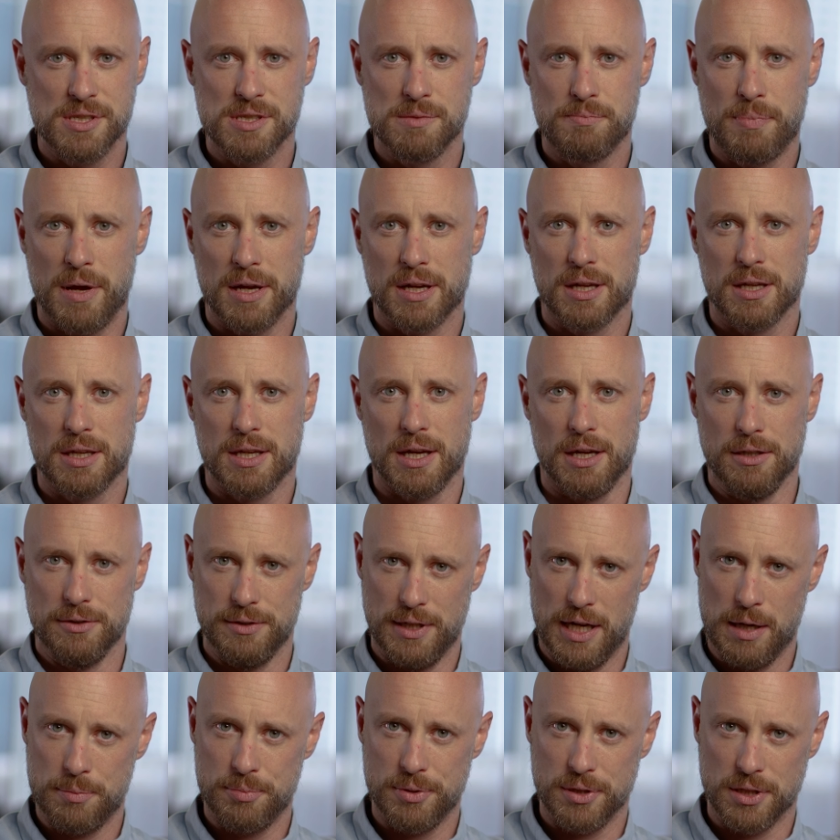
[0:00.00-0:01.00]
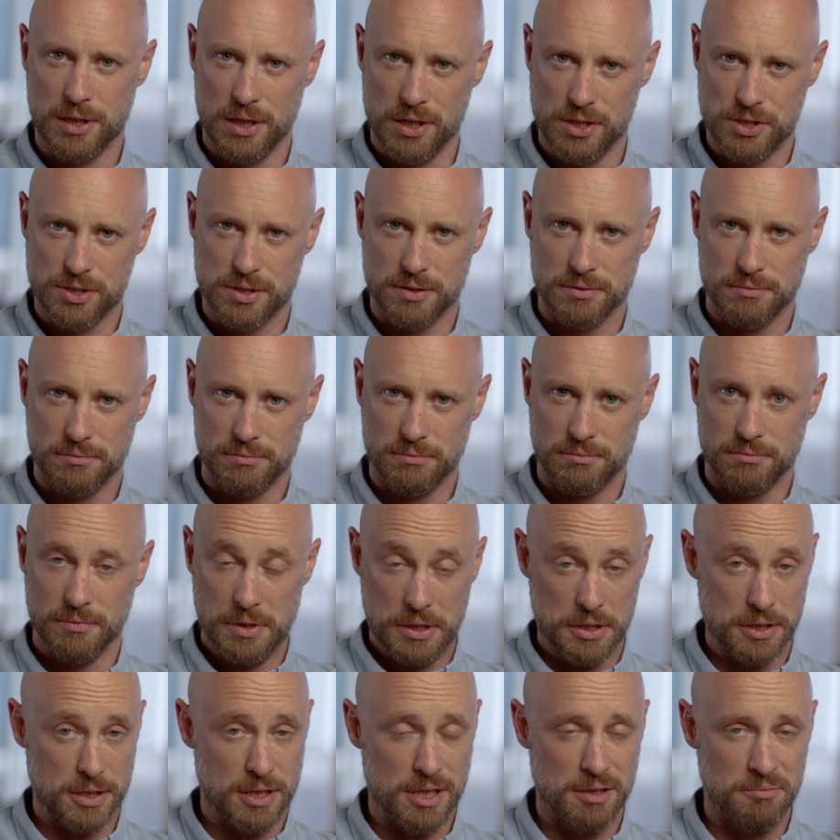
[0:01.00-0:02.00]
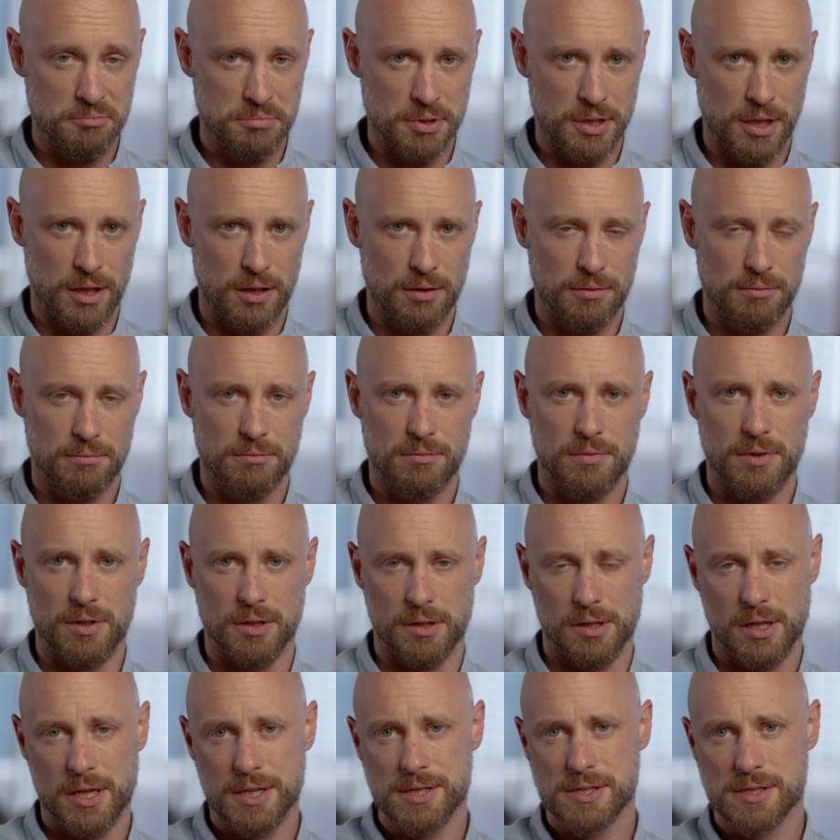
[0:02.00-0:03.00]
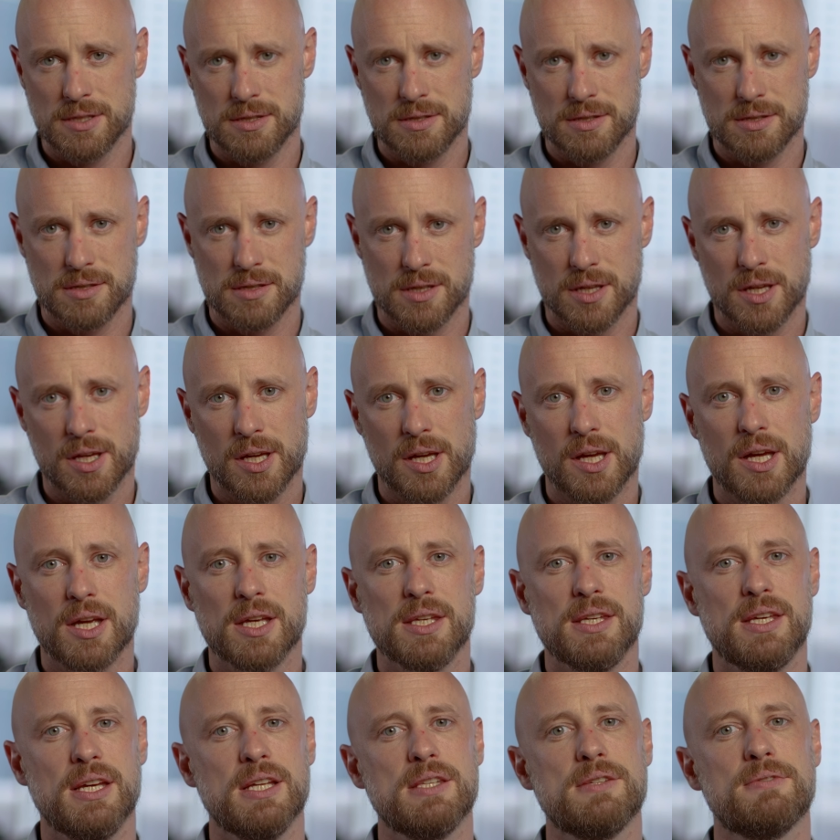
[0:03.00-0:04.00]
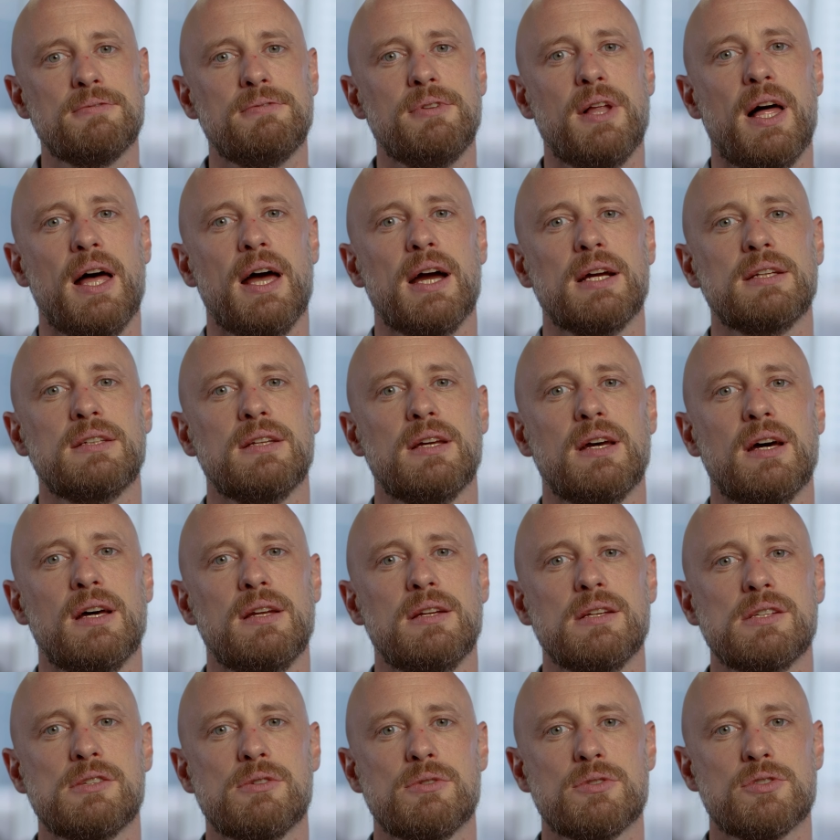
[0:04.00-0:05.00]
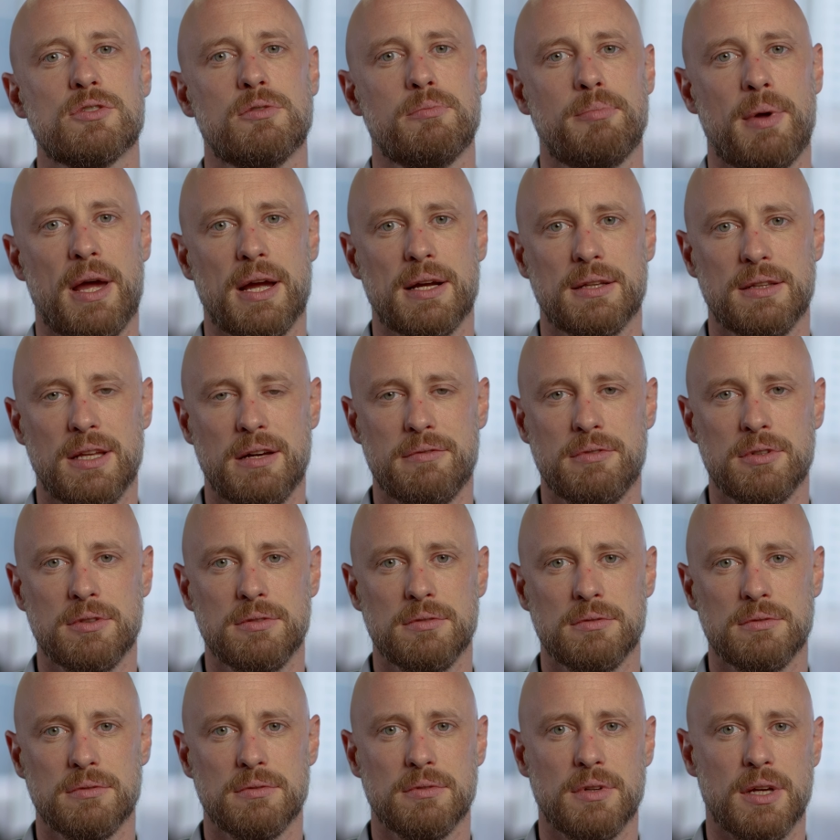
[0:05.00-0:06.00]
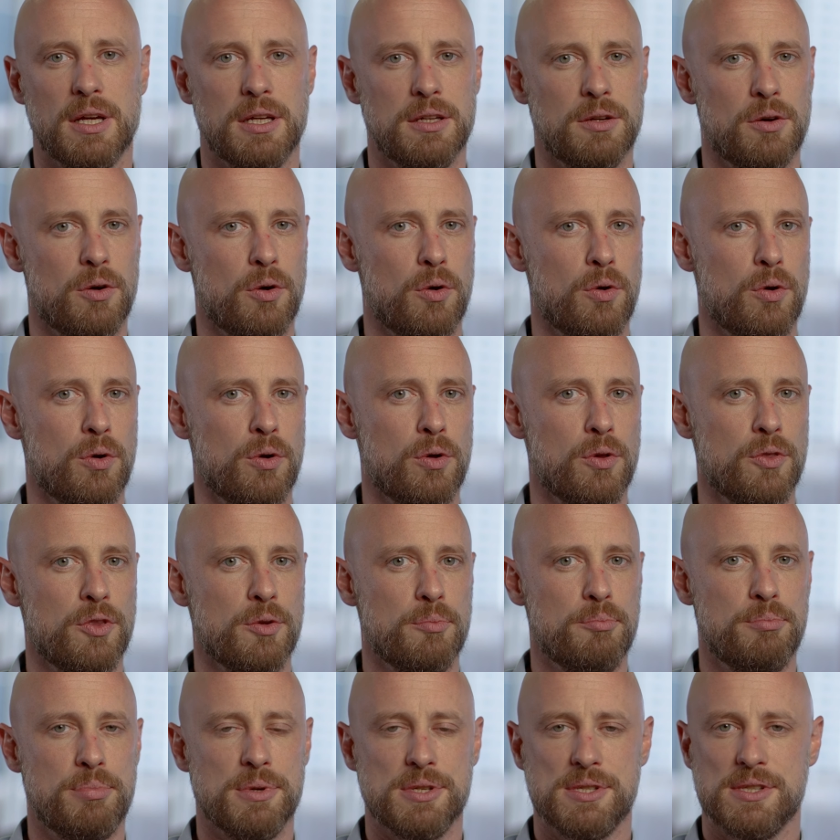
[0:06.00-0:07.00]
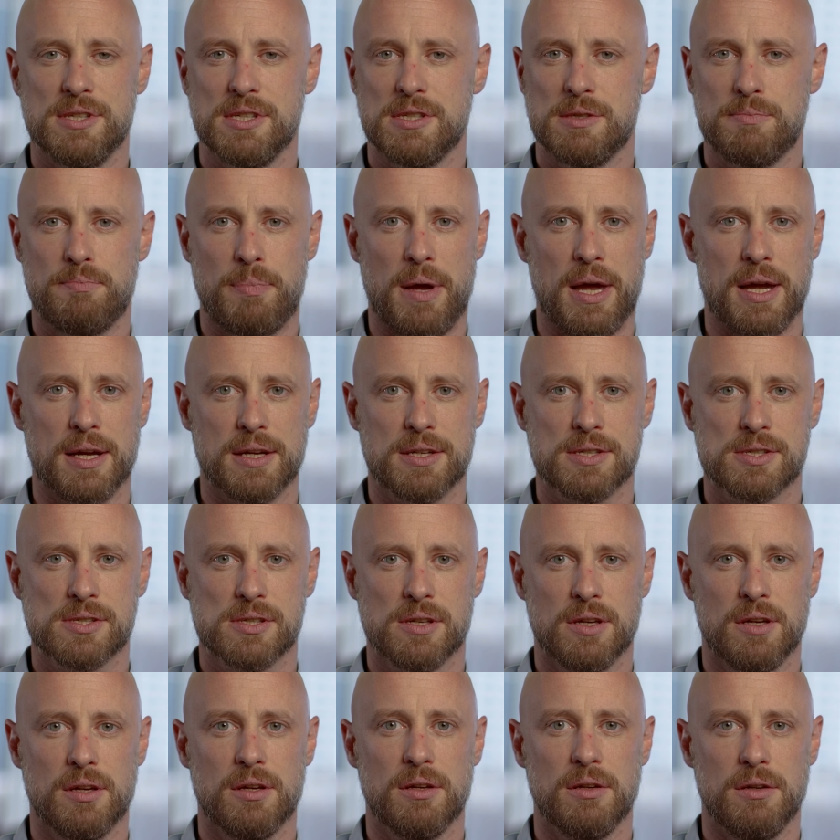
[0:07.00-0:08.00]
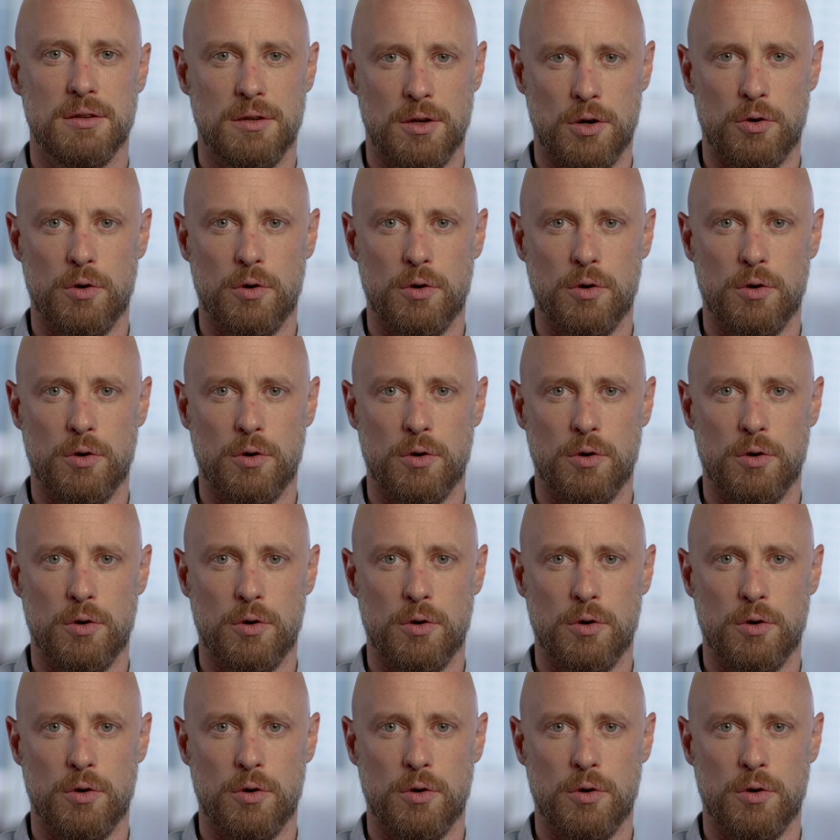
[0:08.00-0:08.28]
bank account application, your company, your license, gets flagged at a central bank level, and all the business banks know